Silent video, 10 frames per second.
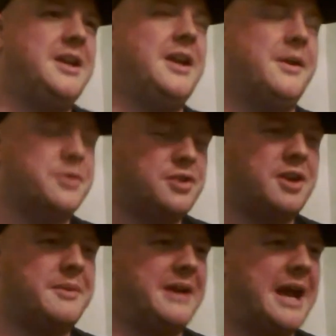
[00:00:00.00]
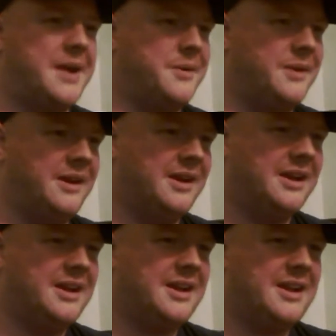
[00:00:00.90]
he goes on about how